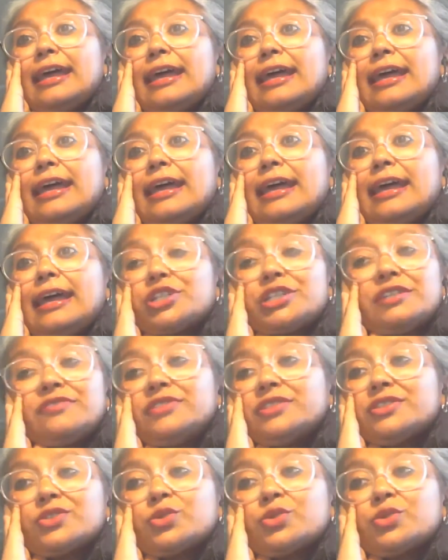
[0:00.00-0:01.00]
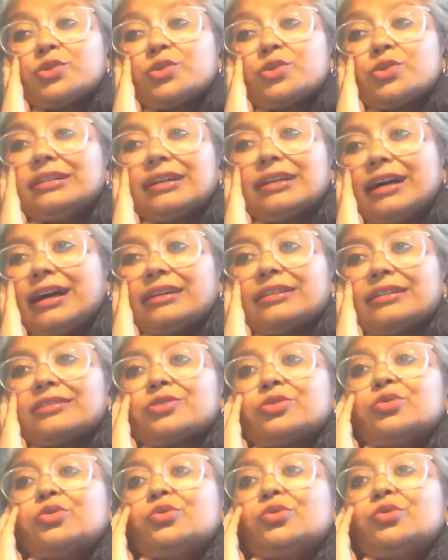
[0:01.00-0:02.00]
And it's not even so clear cut
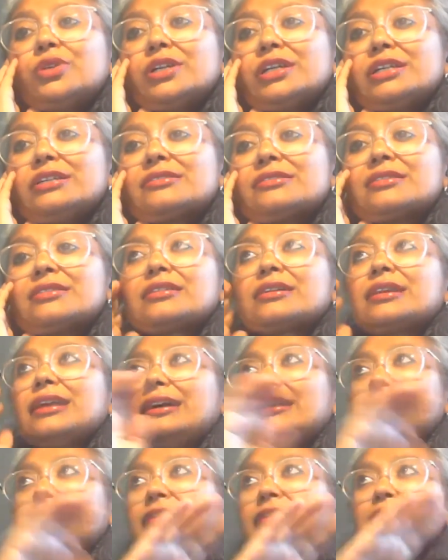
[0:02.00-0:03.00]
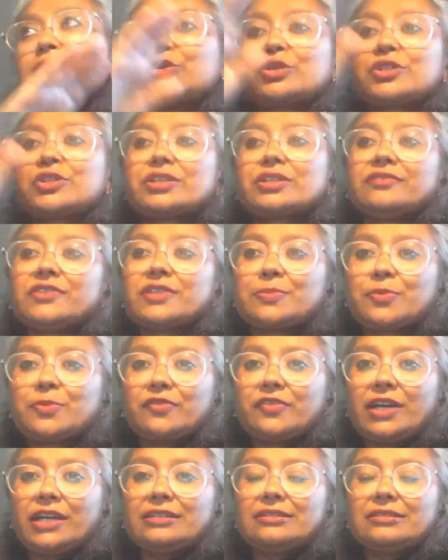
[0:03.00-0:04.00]
who is a client or a service
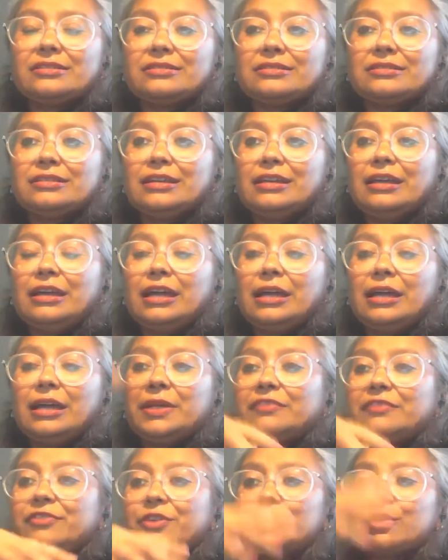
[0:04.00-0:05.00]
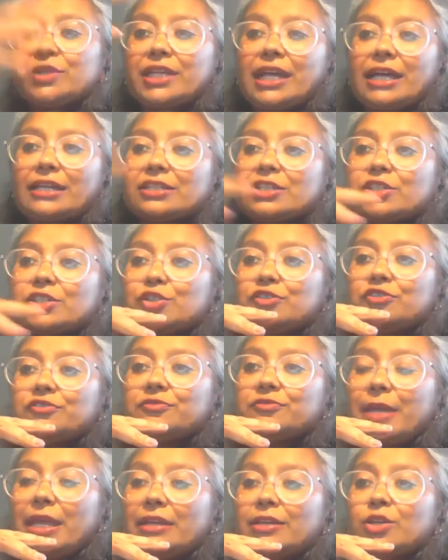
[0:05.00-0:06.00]
provider. I mean, I found a category
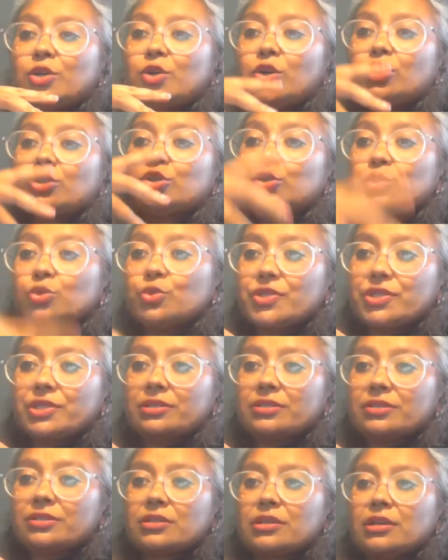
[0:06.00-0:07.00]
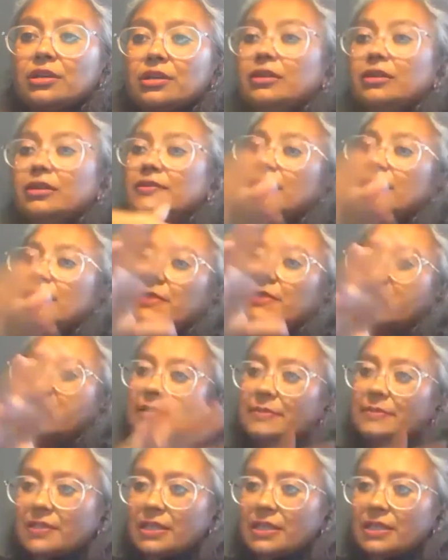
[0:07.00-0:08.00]
of men called cruisers.
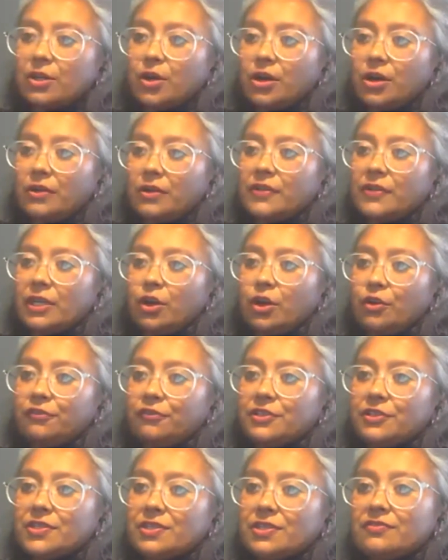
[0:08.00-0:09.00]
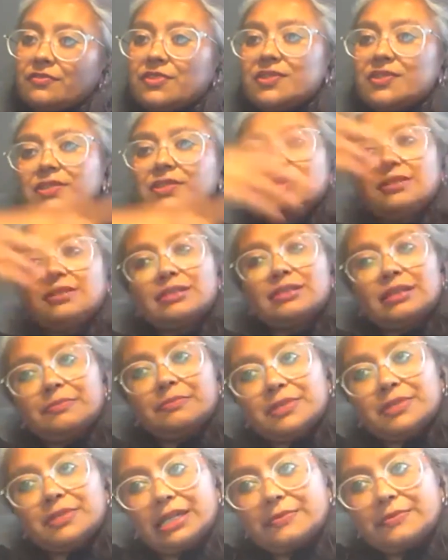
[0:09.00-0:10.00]
Sometimes they offer services,
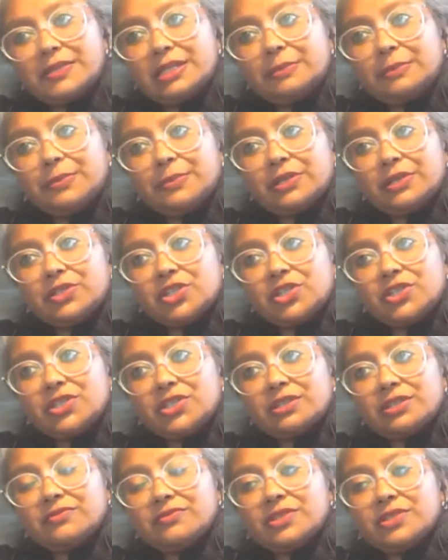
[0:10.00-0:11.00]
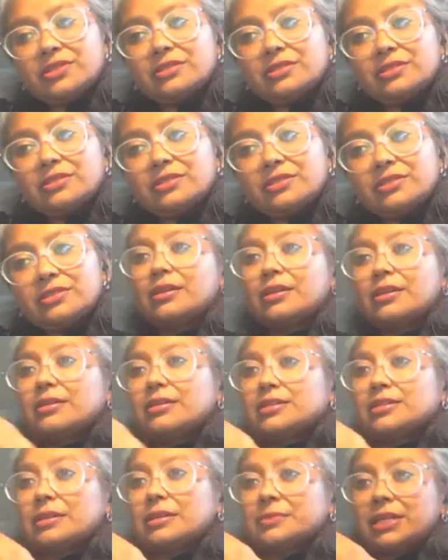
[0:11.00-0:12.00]
sometimes they purchase services,
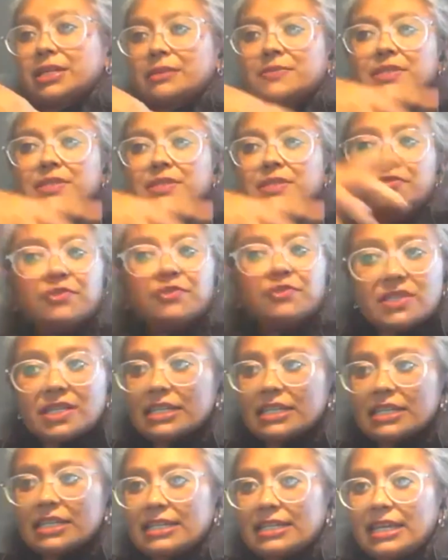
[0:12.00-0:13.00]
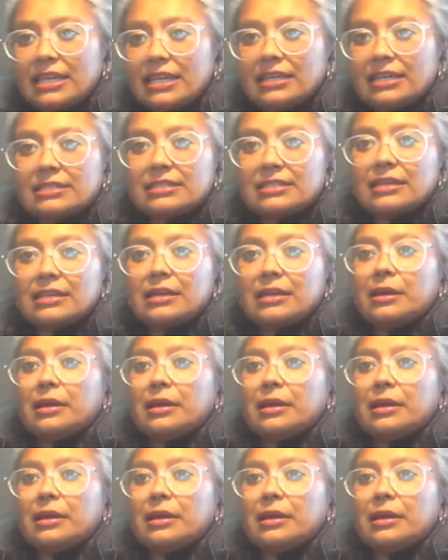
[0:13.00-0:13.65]
sometimes they facilitate.